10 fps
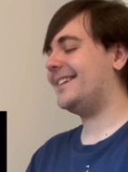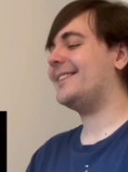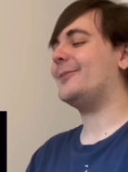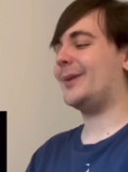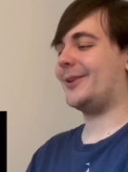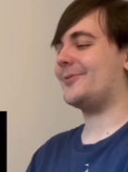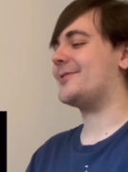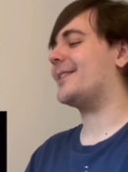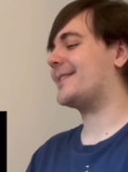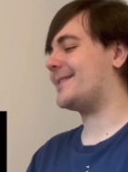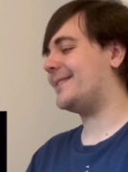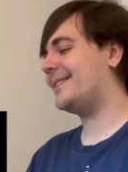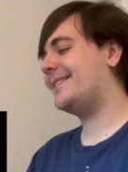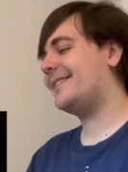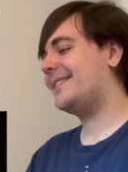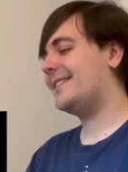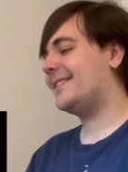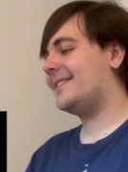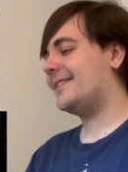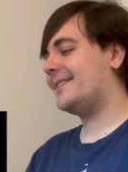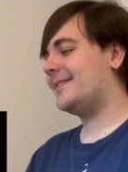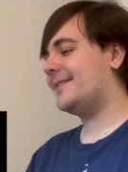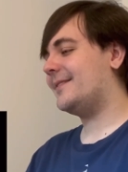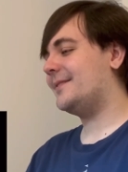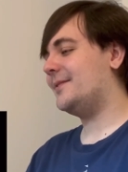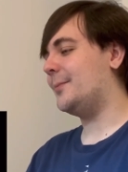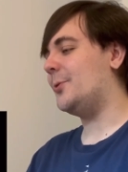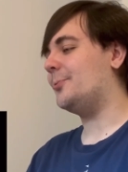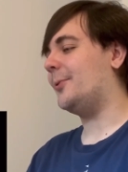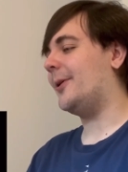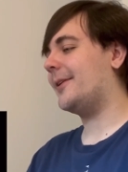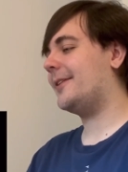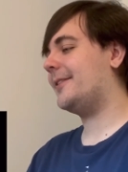And Michael Jackson. The moonwalk.